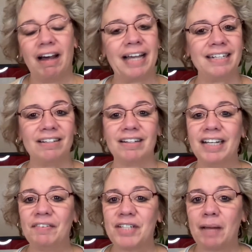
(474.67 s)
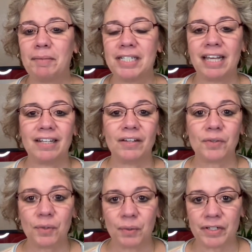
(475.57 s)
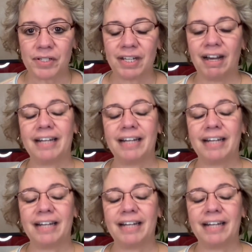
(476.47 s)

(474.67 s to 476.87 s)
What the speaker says: I did not have time to take another course.